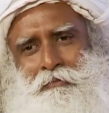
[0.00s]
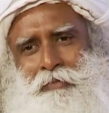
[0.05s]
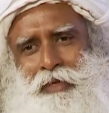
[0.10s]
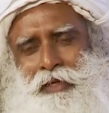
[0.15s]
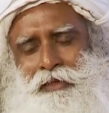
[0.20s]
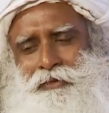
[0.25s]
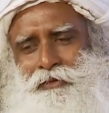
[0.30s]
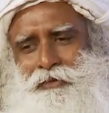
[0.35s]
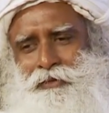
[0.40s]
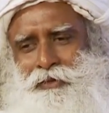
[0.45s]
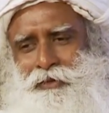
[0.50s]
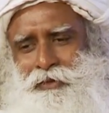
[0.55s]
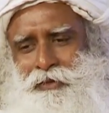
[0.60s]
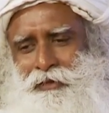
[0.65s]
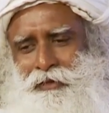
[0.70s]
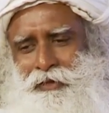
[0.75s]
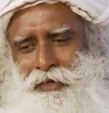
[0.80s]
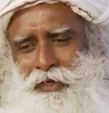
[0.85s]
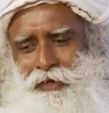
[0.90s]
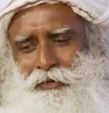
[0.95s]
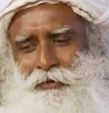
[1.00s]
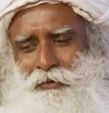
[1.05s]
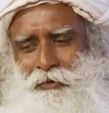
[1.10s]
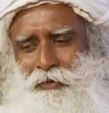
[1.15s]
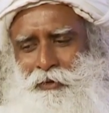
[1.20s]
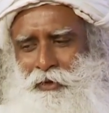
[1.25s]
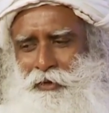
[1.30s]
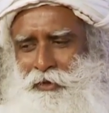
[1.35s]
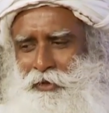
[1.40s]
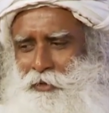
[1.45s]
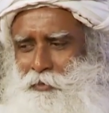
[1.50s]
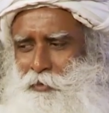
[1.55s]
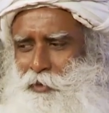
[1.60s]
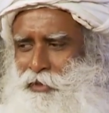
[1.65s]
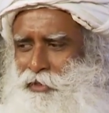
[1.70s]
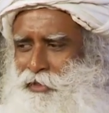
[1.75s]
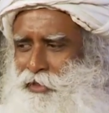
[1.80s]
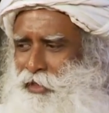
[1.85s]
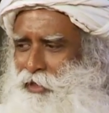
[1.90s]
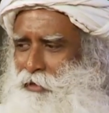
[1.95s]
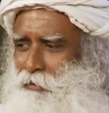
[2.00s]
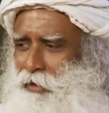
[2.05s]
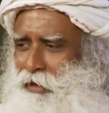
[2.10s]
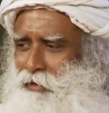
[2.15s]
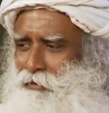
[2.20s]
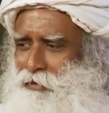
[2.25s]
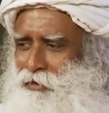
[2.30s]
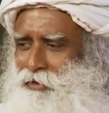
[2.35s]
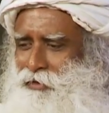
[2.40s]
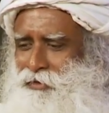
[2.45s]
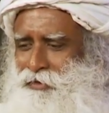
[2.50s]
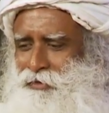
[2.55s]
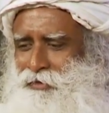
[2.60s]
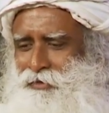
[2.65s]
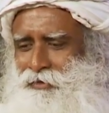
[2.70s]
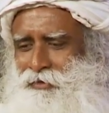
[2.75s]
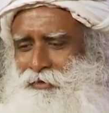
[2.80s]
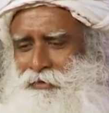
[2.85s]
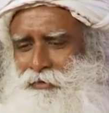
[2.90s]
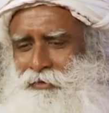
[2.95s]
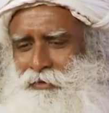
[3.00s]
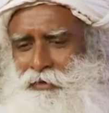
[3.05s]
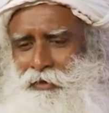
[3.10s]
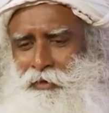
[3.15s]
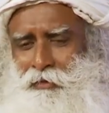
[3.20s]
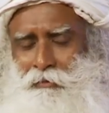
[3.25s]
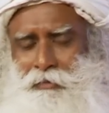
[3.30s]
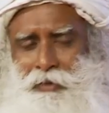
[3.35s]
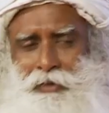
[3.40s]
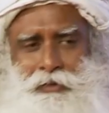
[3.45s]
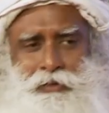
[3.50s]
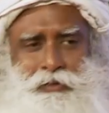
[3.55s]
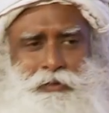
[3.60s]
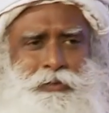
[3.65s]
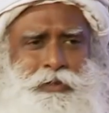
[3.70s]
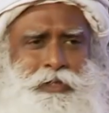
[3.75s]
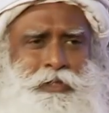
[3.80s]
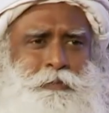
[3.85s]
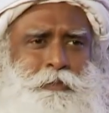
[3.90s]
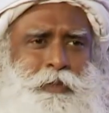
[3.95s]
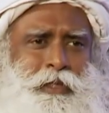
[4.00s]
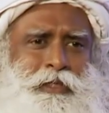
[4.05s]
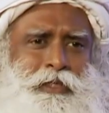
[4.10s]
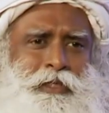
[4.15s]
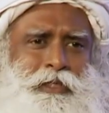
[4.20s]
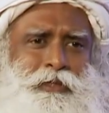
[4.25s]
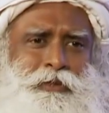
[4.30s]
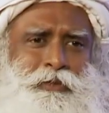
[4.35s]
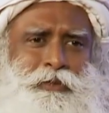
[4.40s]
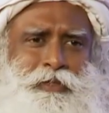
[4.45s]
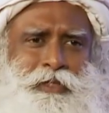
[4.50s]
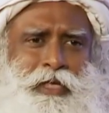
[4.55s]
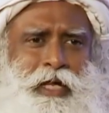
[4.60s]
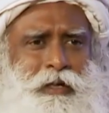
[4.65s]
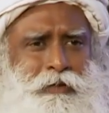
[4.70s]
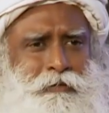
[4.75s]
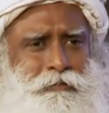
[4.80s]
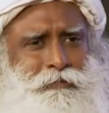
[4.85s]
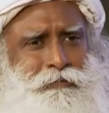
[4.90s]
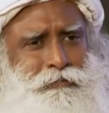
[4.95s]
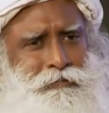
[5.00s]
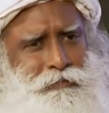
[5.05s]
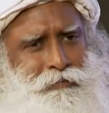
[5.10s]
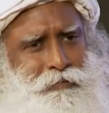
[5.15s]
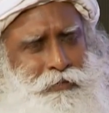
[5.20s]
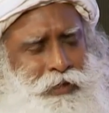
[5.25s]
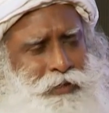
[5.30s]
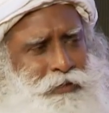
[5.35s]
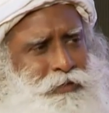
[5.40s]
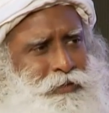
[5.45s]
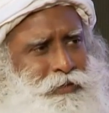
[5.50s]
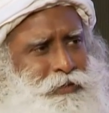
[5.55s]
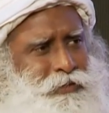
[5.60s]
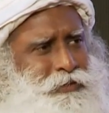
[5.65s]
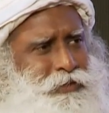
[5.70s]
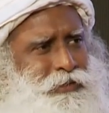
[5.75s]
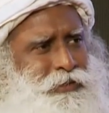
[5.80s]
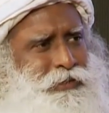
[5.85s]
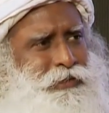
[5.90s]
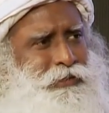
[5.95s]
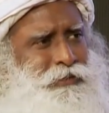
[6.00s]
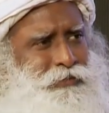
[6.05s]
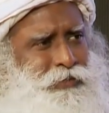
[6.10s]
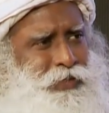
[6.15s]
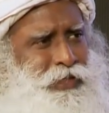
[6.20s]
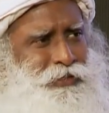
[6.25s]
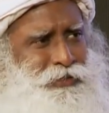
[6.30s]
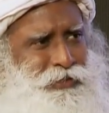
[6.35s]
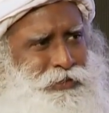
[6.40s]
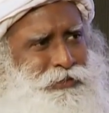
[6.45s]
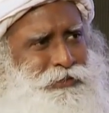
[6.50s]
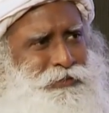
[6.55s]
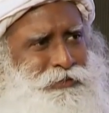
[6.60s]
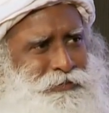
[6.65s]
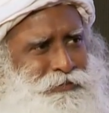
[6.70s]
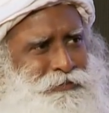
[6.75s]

But uh, I know a lot has been said about this, but you respecting yourself, I think is a little crazy.